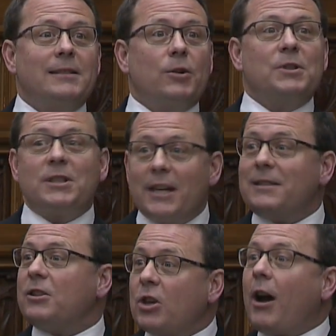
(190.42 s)
so
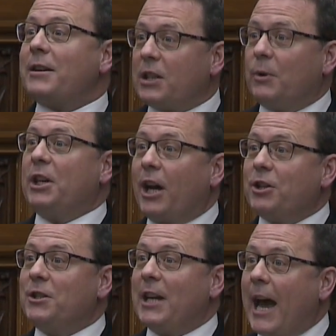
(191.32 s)
since the Toxic
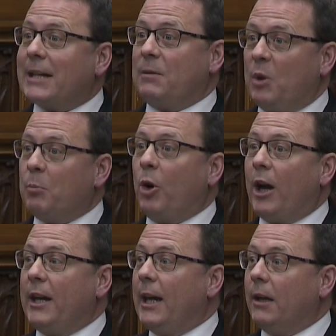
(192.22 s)
Reductions Act has been
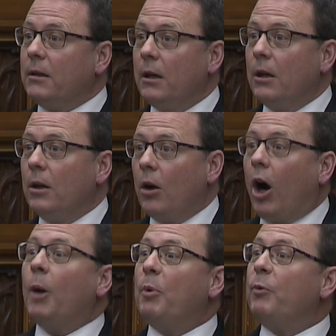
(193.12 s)
brought in,
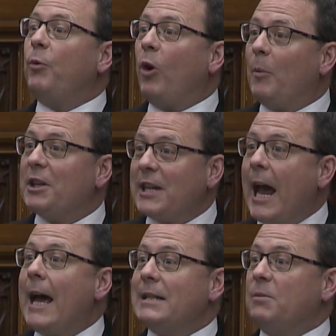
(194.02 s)
our performance
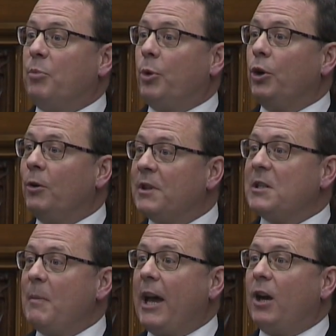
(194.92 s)
has improved.
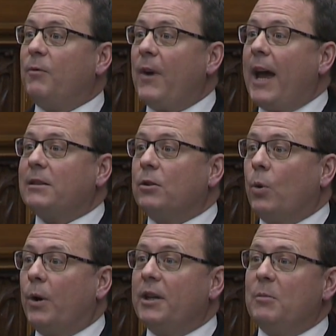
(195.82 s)
As a matter of fact,
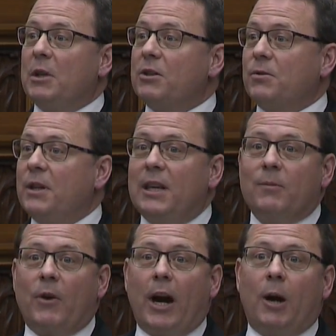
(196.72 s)
according to the Ministry of
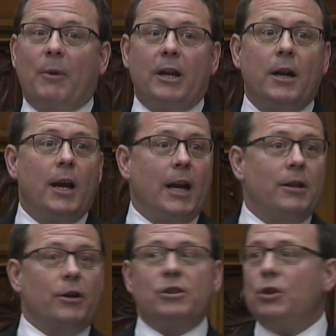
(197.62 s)
the Environment,
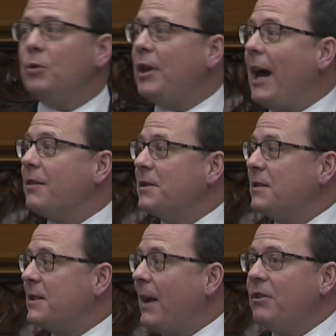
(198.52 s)
in their
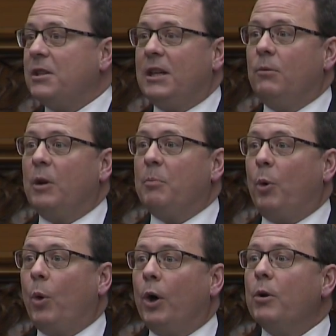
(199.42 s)
2017
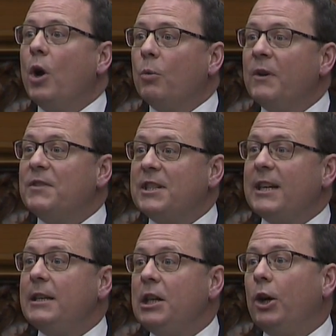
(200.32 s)
report, we've
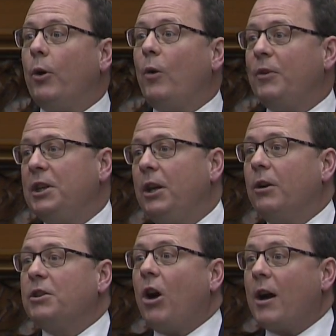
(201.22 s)
seen
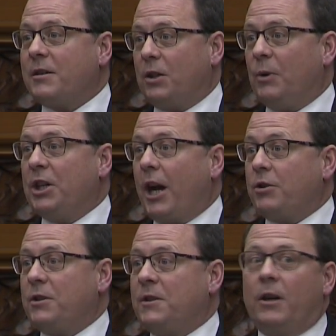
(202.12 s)
year-over-year toxic
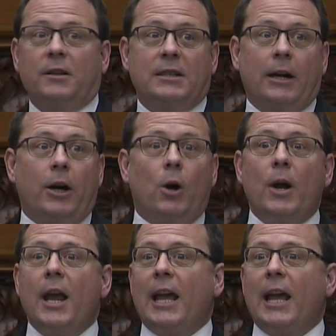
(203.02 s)
reductions in Ontario.